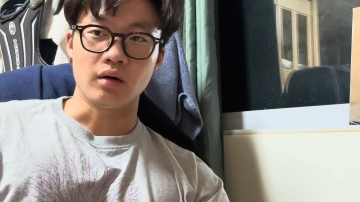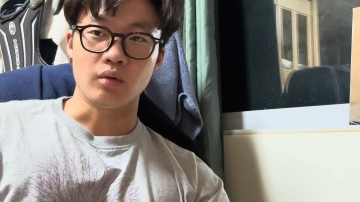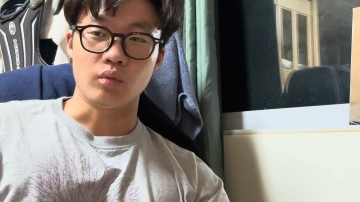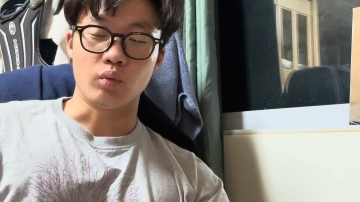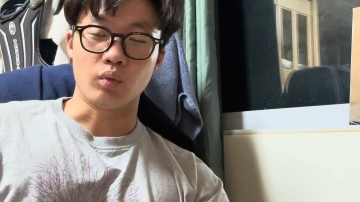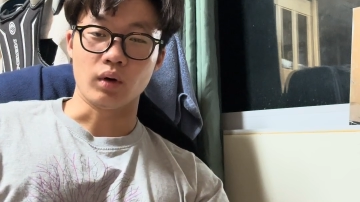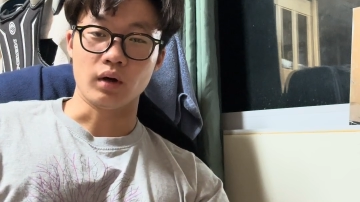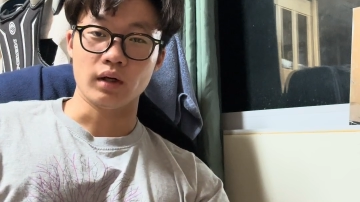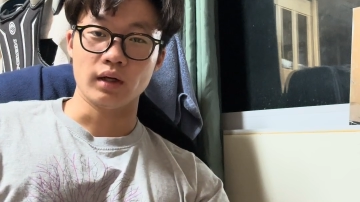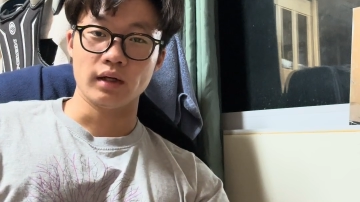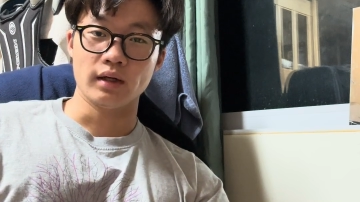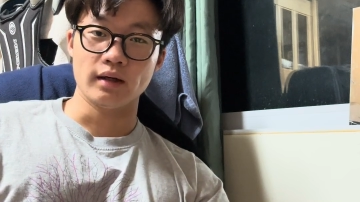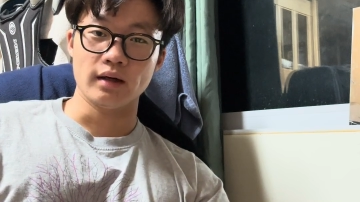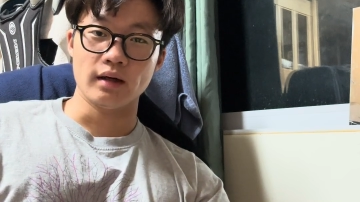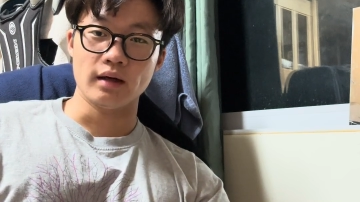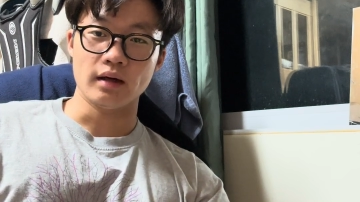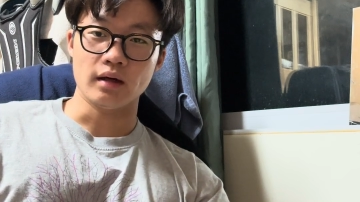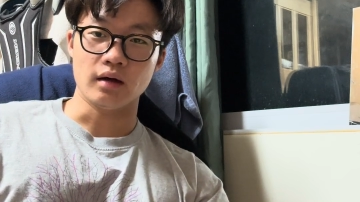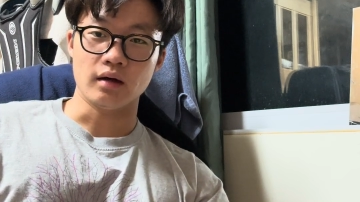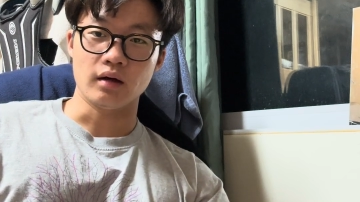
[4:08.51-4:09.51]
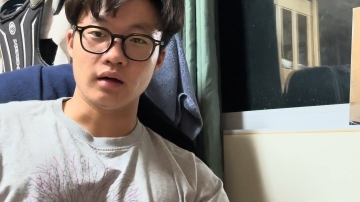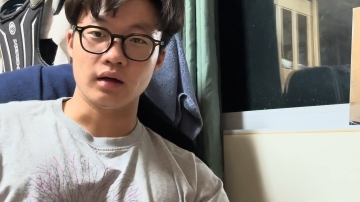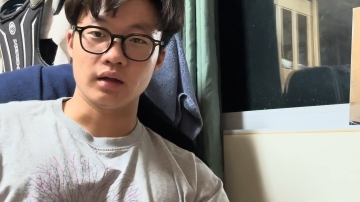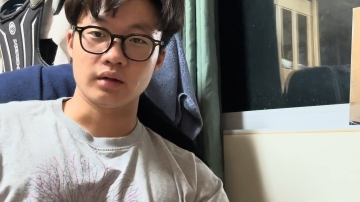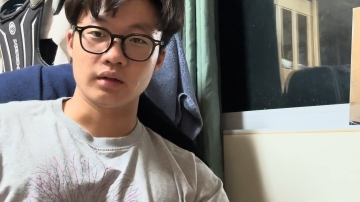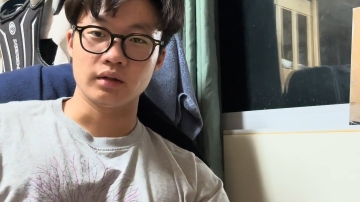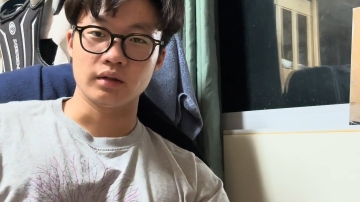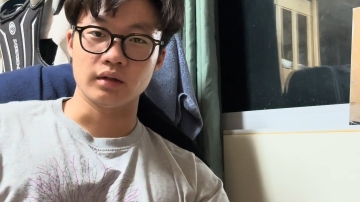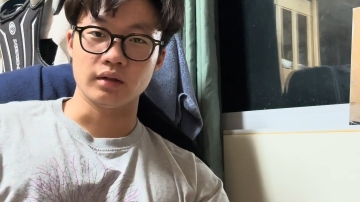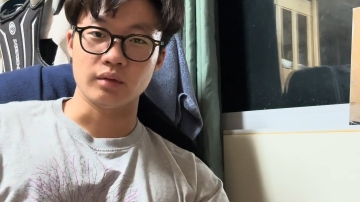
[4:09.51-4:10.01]
work
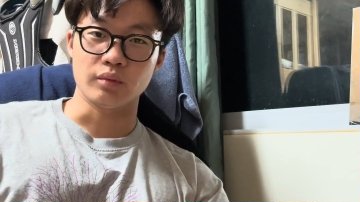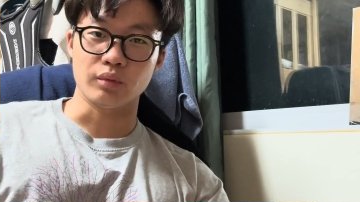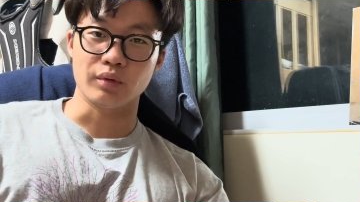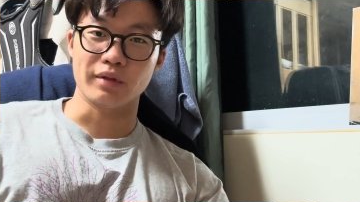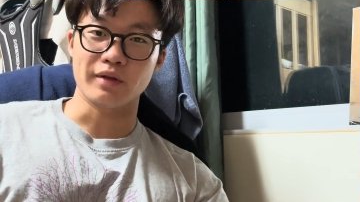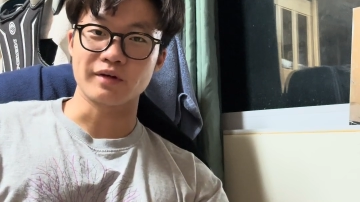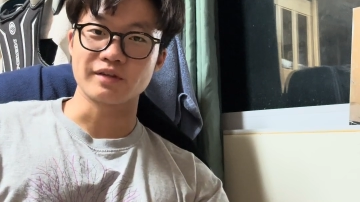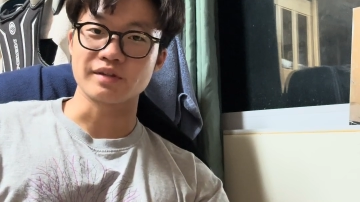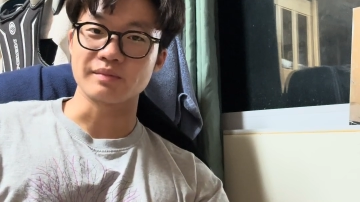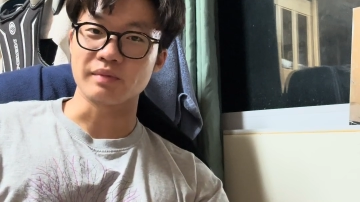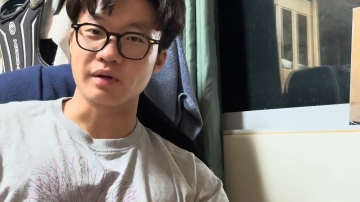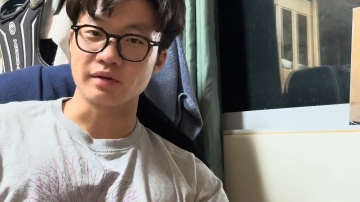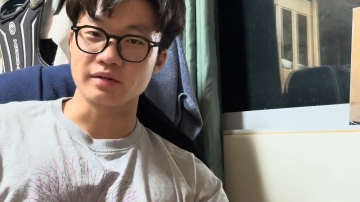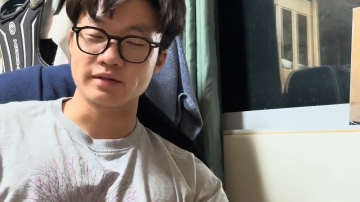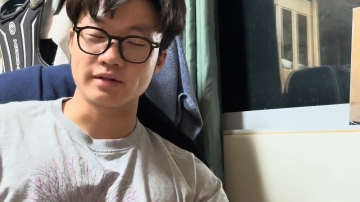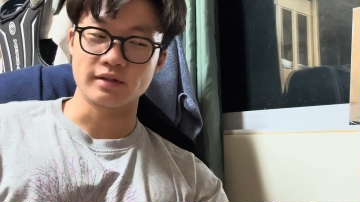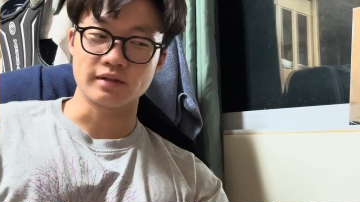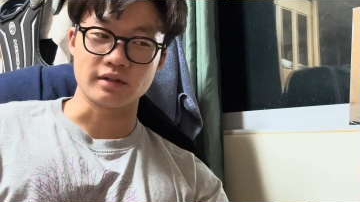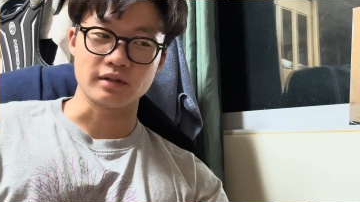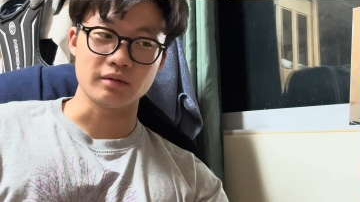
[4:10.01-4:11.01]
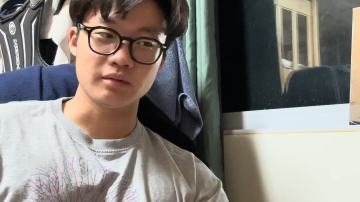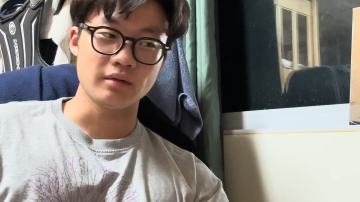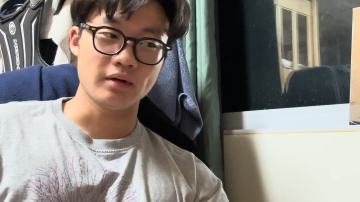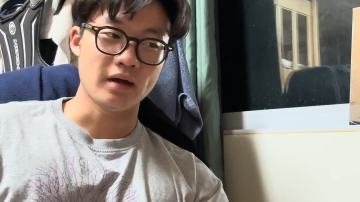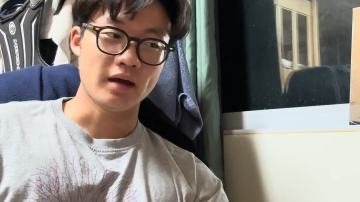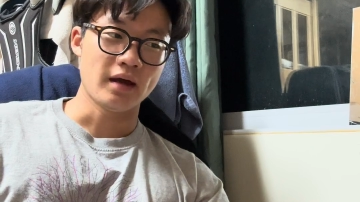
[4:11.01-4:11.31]
on what they're supposed to do.